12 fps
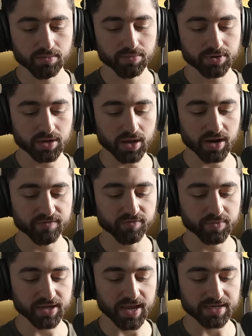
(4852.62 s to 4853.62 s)
But not
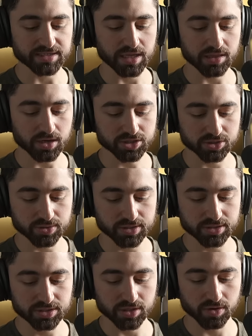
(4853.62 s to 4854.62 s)
everybody has that
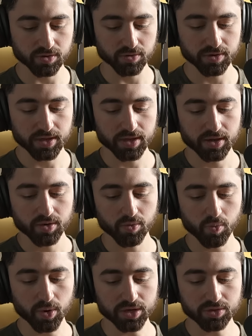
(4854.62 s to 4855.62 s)
luxury. So
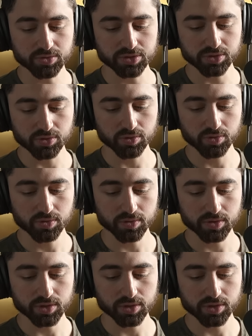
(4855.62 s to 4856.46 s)
what do you do?